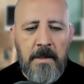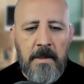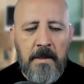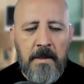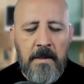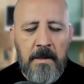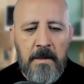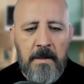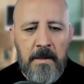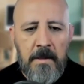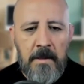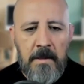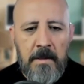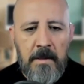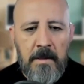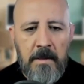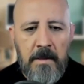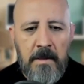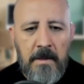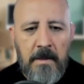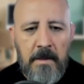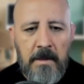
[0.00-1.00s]

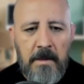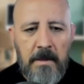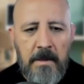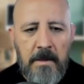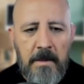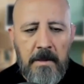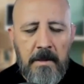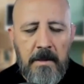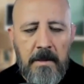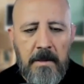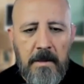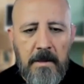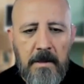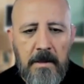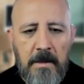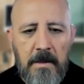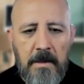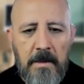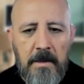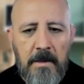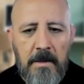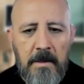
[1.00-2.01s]

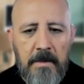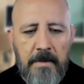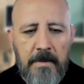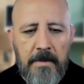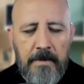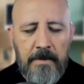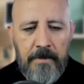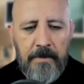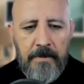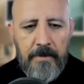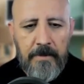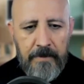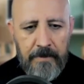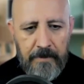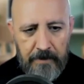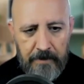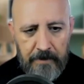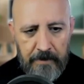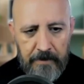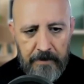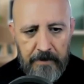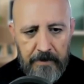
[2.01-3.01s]

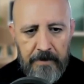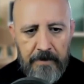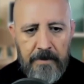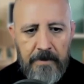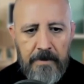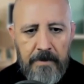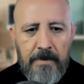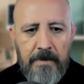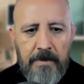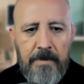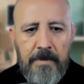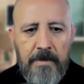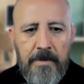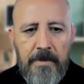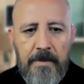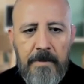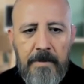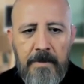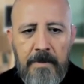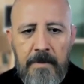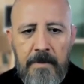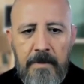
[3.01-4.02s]

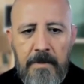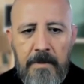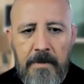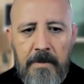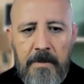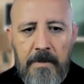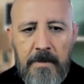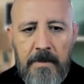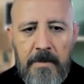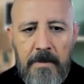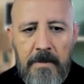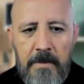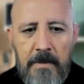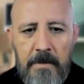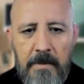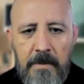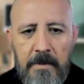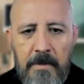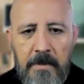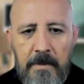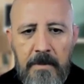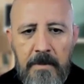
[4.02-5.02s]

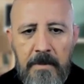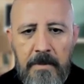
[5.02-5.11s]
(not speaking)